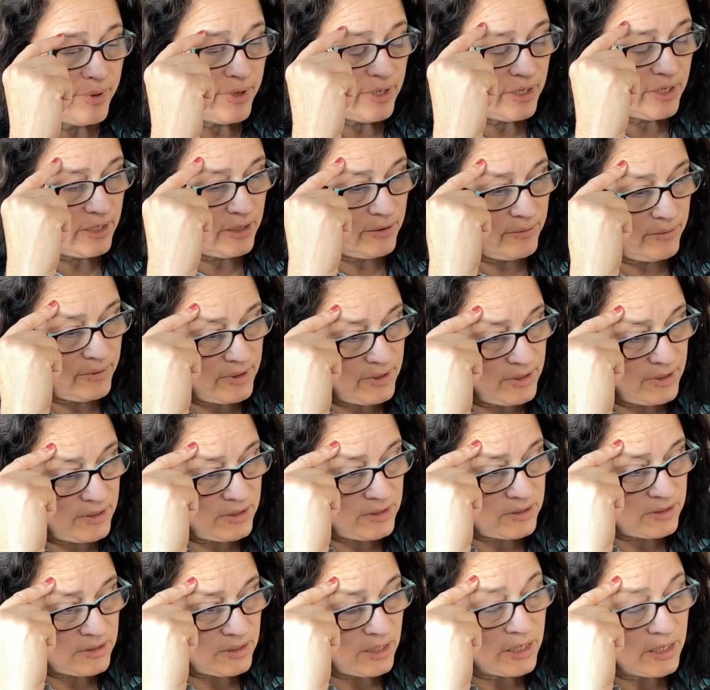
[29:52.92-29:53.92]
But
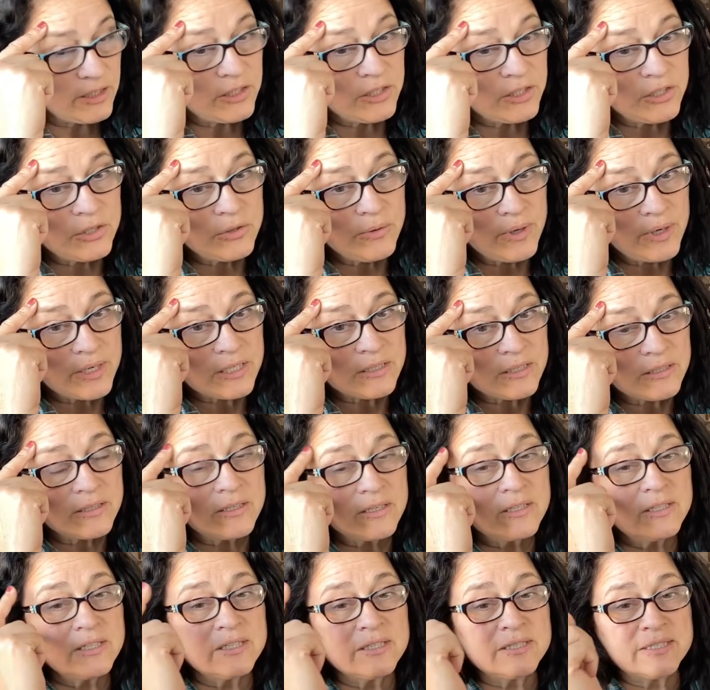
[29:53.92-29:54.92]
anyways, I do want to
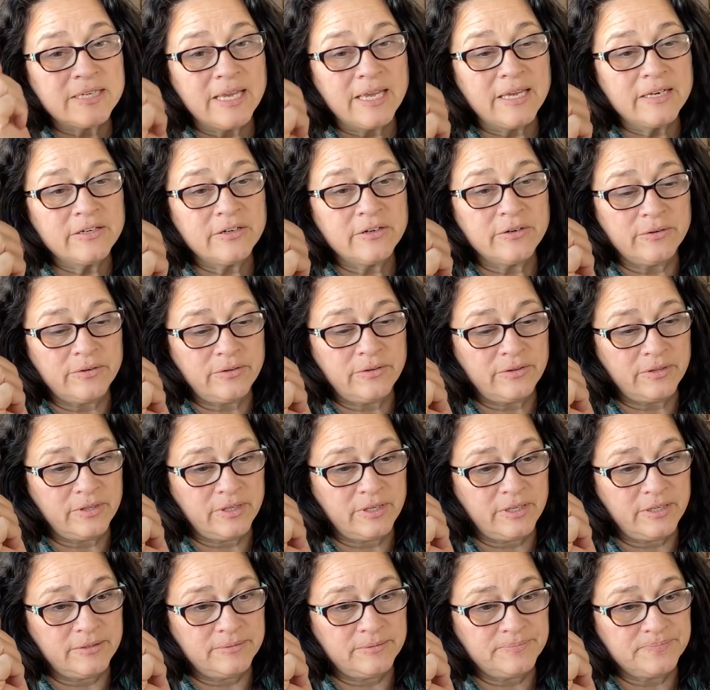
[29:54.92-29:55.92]
look at this Edgar
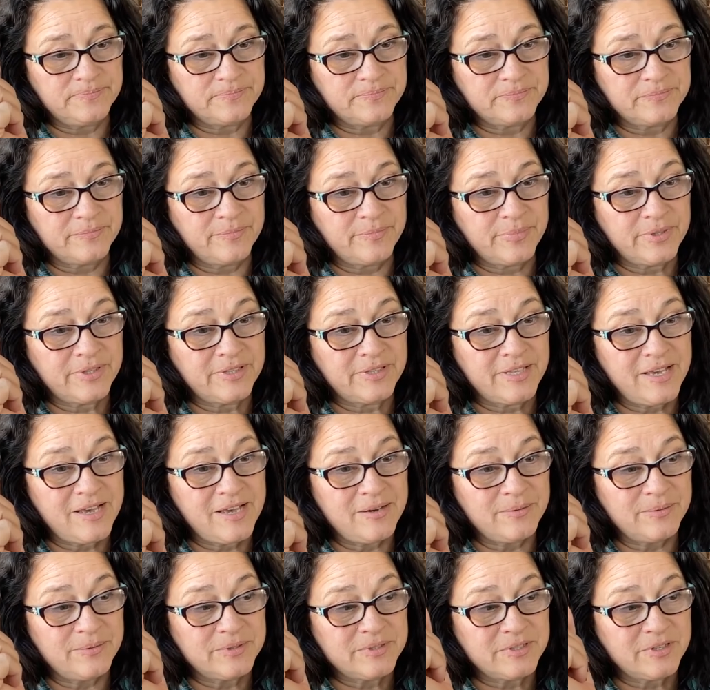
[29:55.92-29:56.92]
thing, but
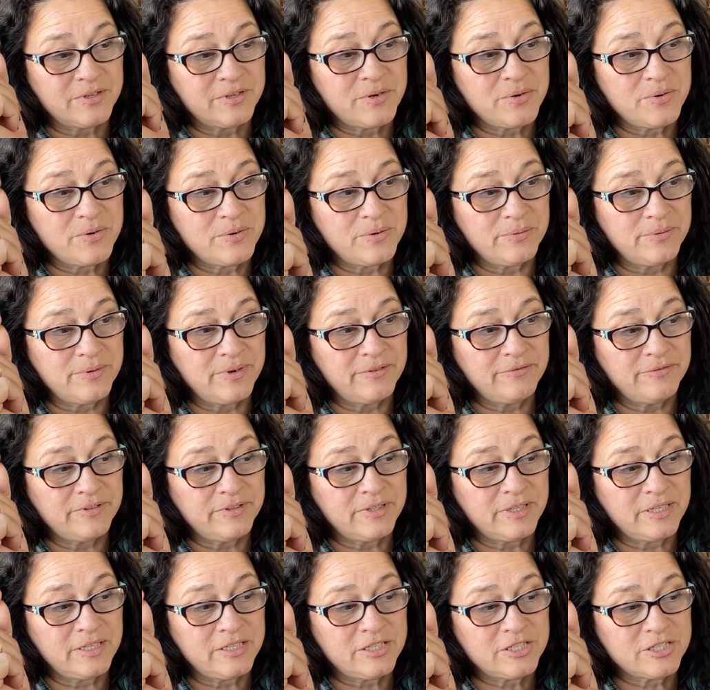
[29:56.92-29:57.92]
that was a cool
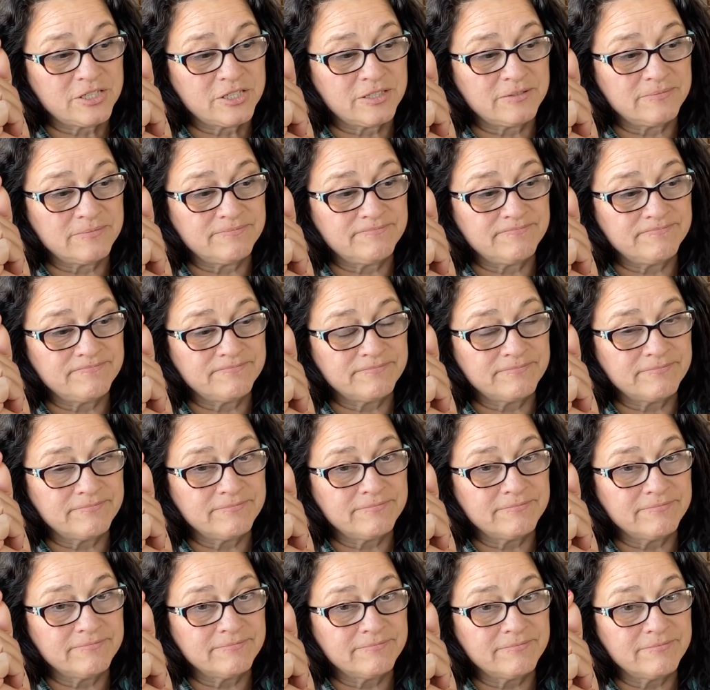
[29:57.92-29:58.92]
revelation.
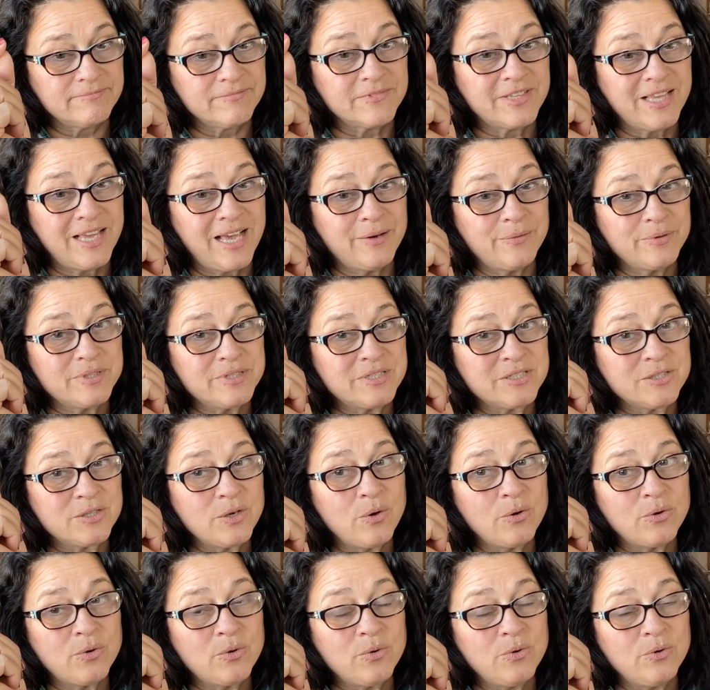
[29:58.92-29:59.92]
That was
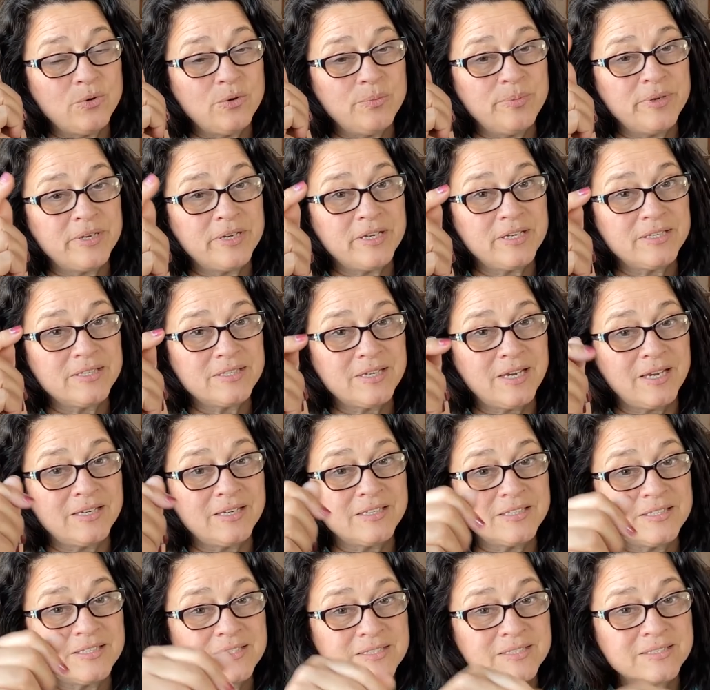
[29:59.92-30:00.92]
so cool because
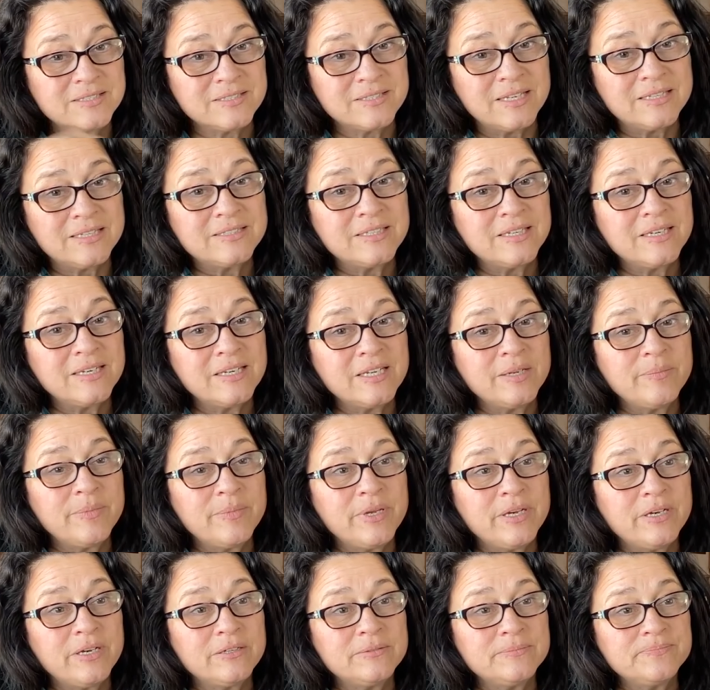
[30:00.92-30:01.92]
I just sent an
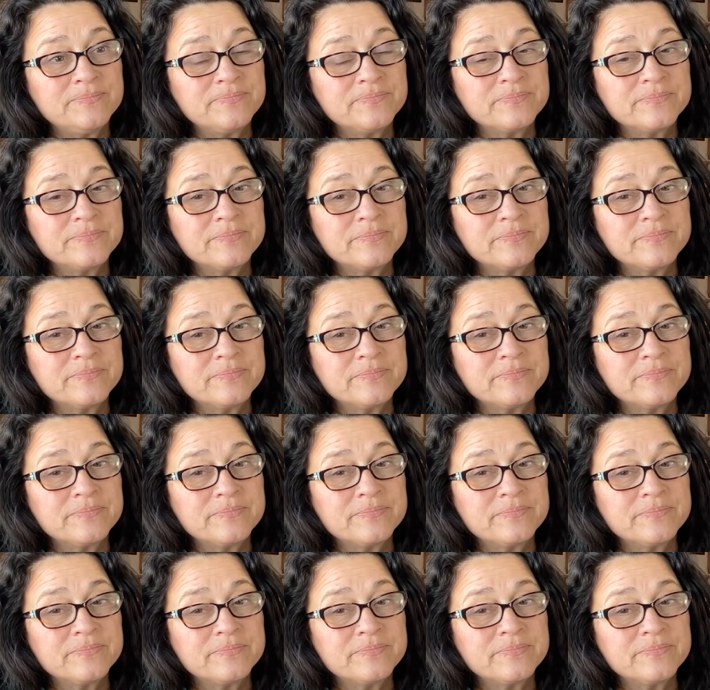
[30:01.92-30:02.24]
email